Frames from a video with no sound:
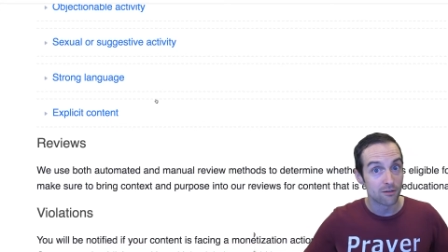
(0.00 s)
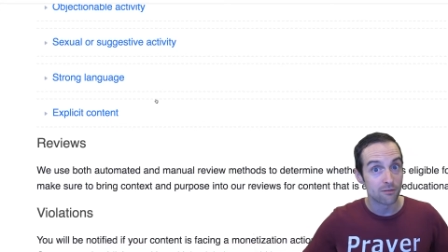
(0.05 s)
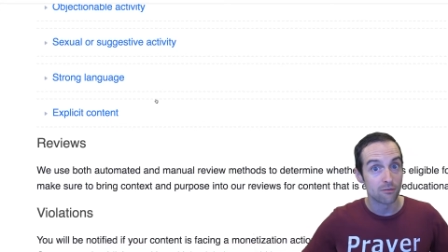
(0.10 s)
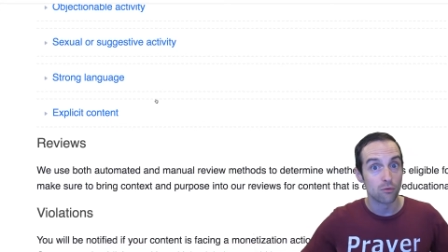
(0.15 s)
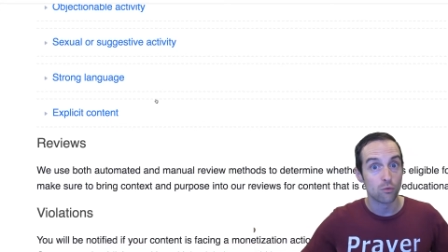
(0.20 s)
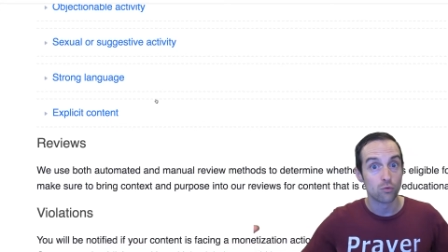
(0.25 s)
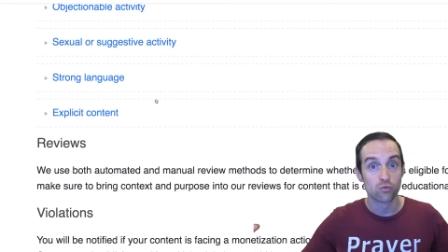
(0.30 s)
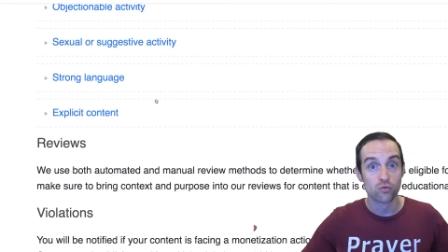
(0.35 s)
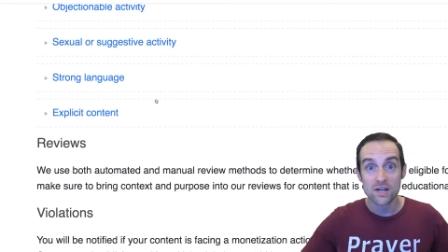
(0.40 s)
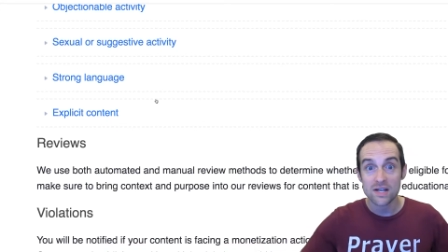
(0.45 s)

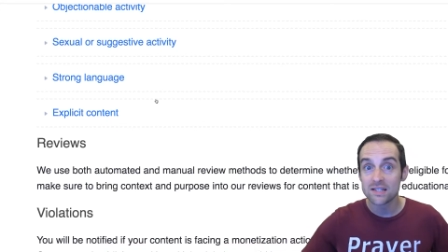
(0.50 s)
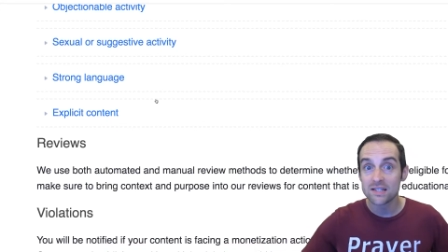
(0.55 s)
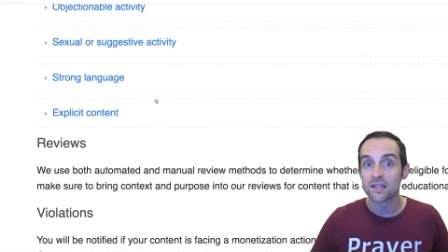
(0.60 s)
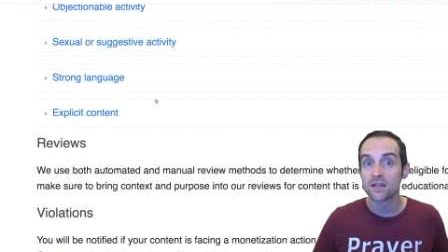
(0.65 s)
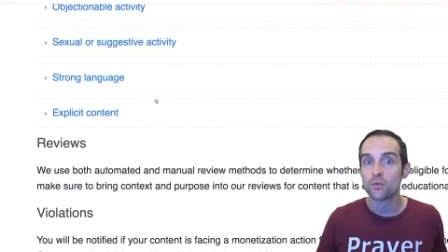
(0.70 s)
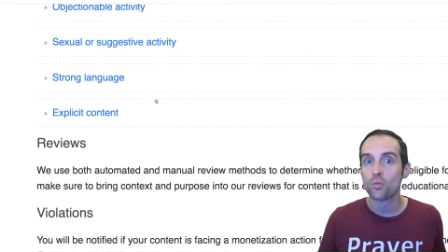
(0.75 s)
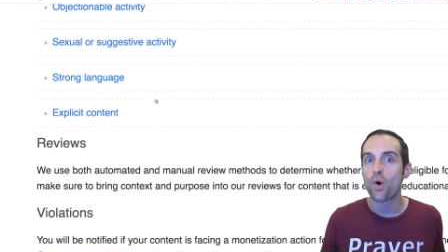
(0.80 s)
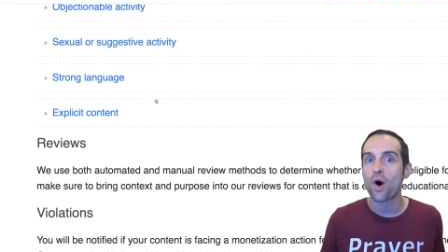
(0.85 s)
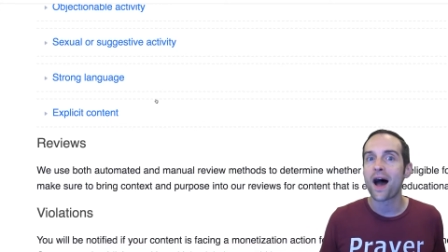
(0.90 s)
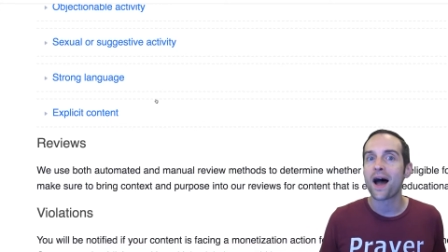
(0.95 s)

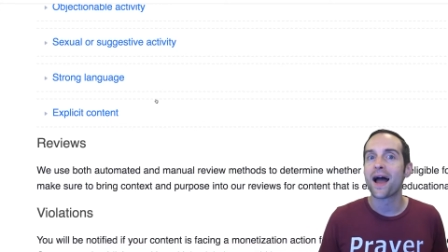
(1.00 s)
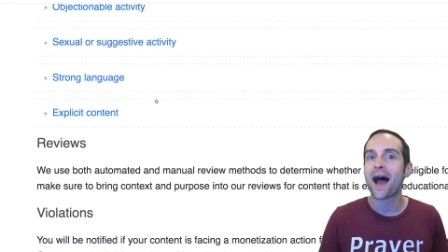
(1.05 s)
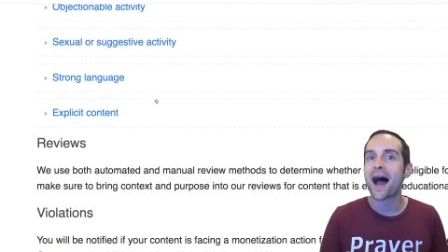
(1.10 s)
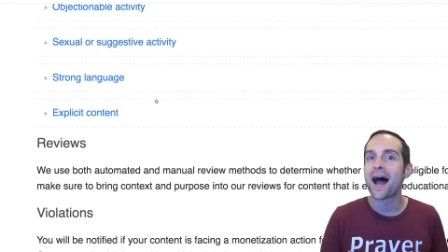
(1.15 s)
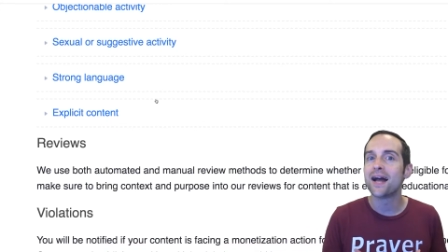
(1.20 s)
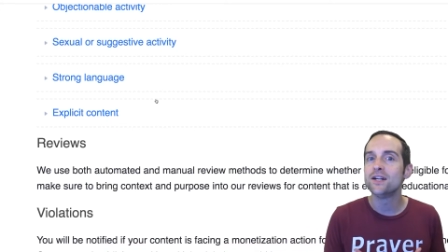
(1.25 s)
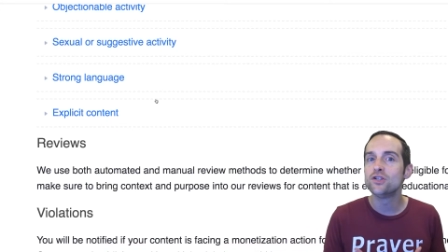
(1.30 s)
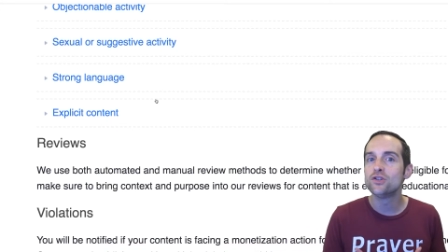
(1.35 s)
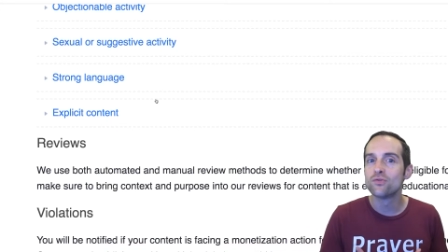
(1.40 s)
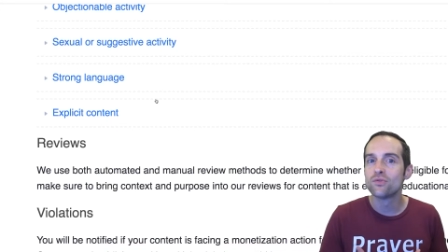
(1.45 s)
reason why I
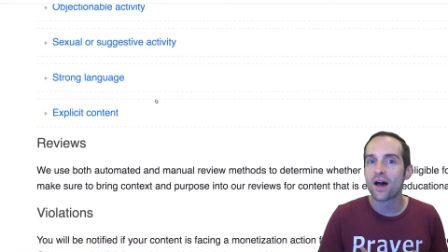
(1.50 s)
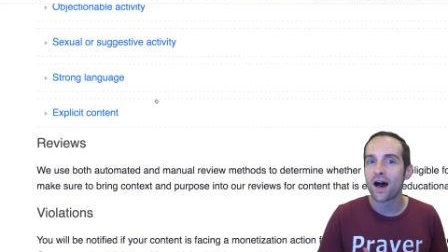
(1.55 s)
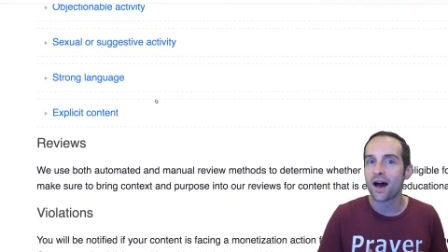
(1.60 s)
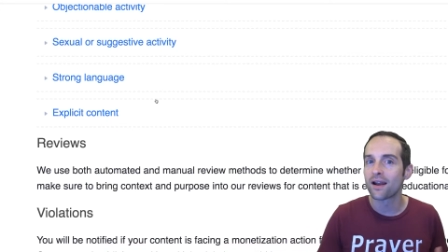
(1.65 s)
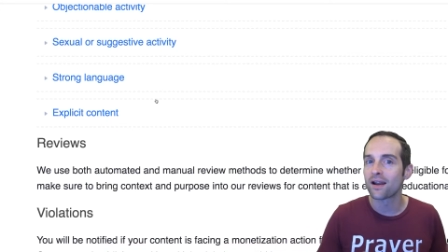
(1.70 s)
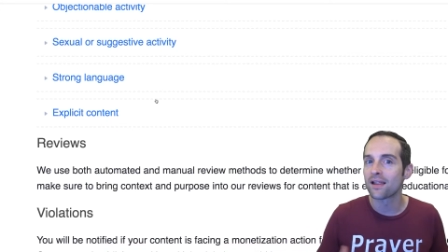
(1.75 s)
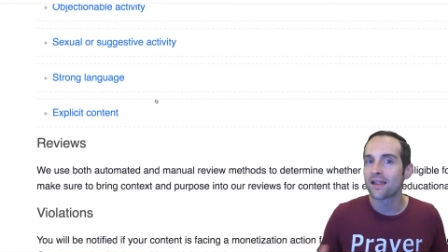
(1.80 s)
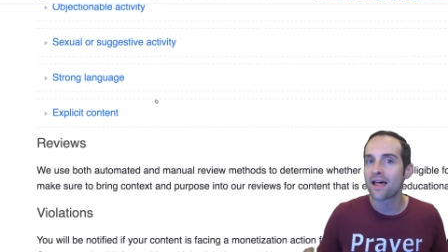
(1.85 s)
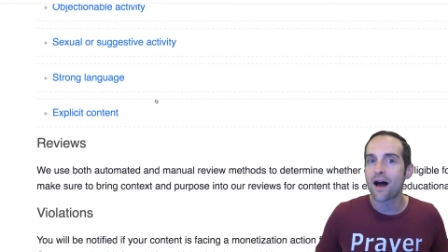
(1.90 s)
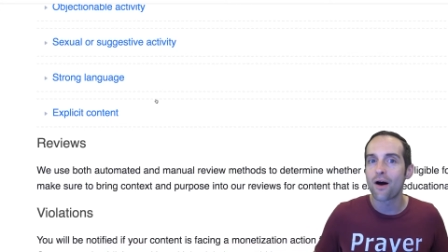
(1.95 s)
do not
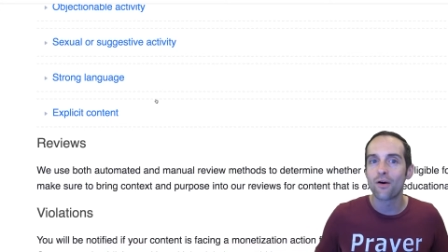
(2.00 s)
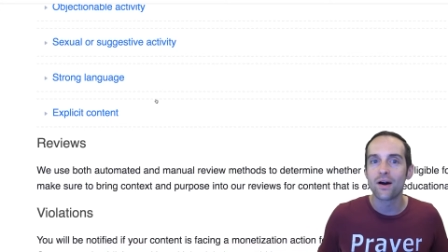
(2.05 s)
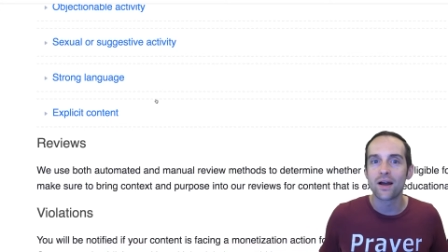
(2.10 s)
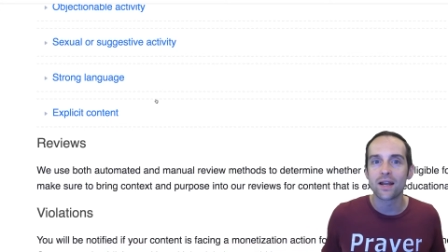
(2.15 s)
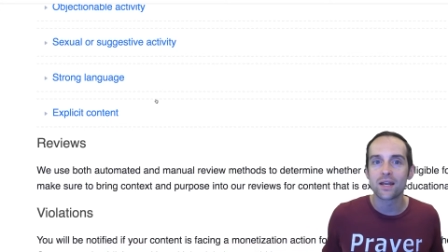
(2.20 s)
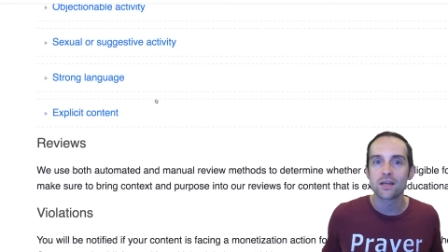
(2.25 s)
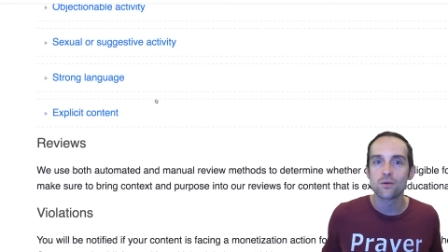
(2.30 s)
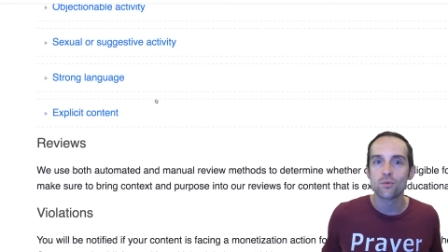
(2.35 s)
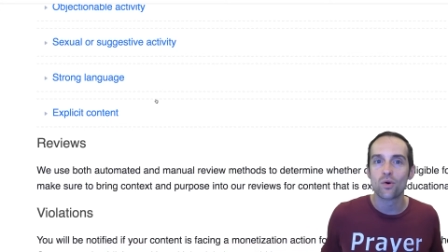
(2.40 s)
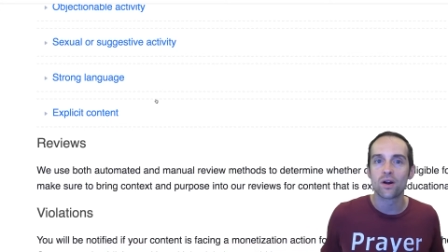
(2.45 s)
allow
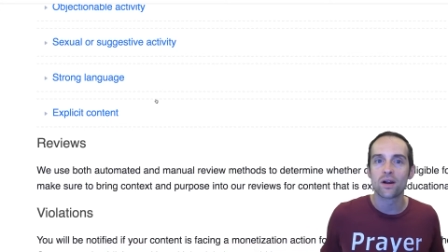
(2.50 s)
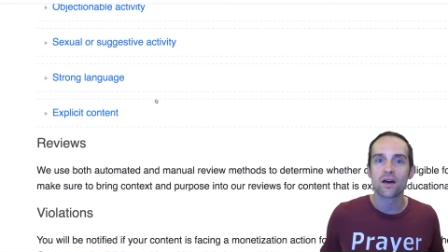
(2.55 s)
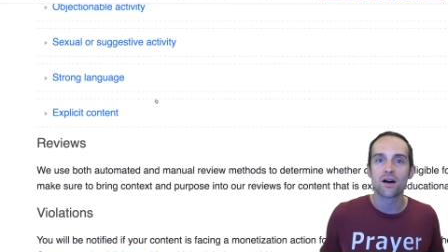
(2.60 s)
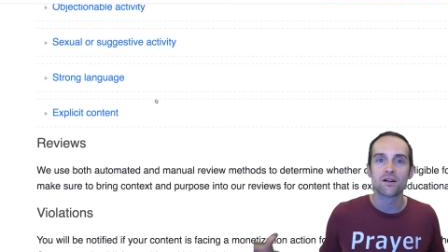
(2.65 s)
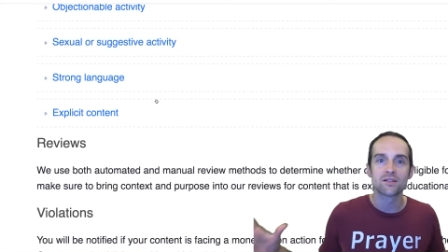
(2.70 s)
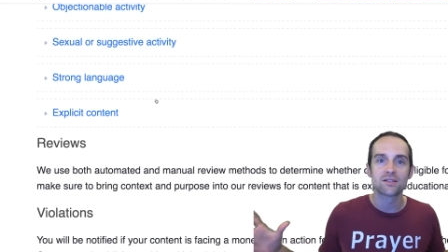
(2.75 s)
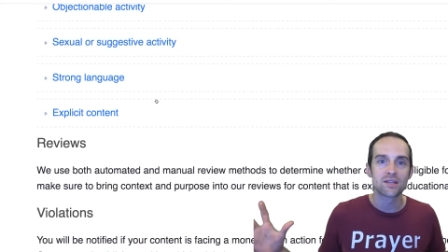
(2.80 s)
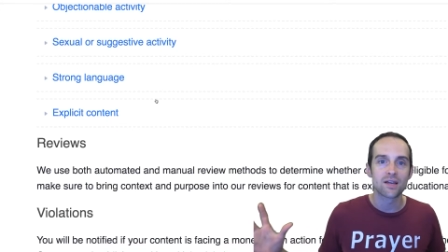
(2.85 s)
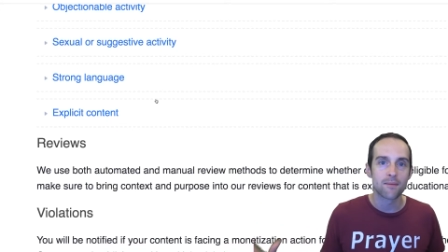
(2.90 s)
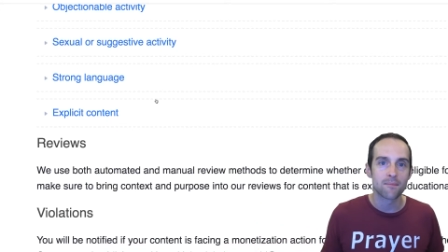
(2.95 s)
anyone
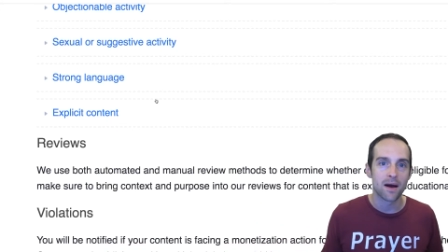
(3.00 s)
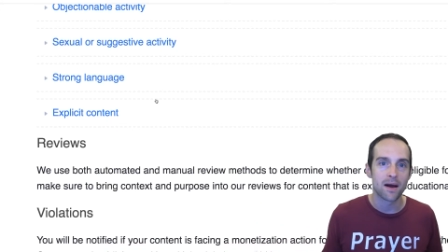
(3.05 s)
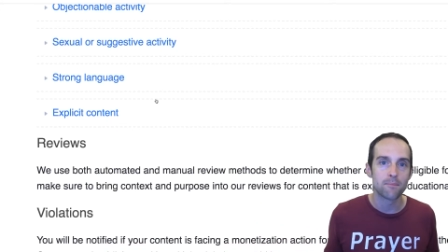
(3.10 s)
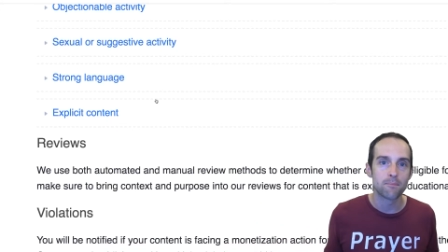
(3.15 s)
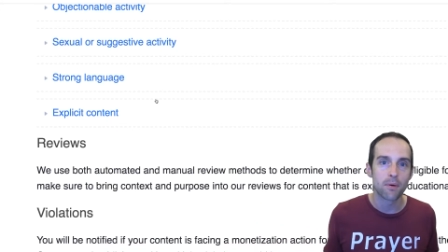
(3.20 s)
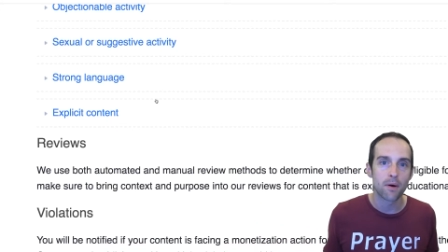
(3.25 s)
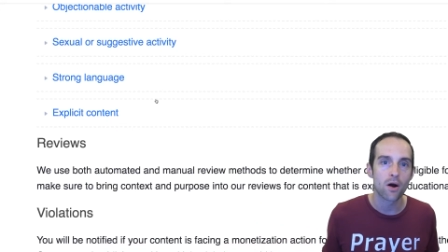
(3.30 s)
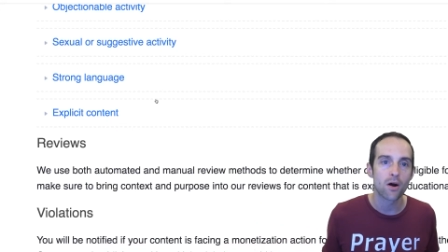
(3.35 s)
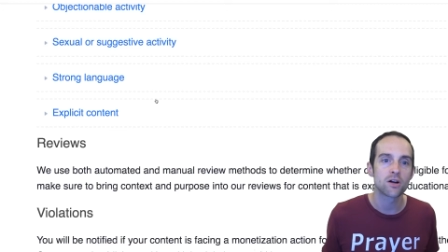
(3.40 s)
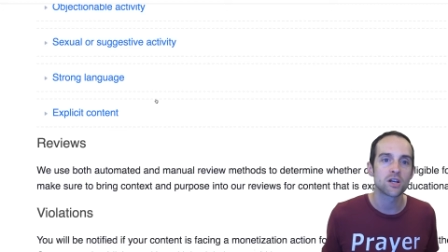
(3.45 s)
else on my
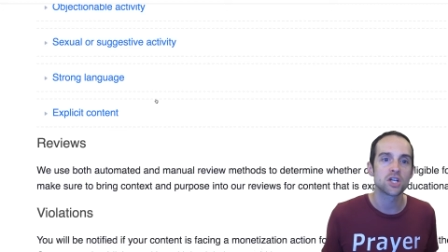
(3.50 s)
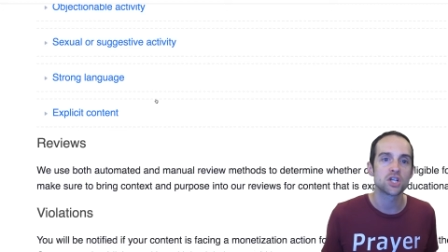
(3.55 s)
party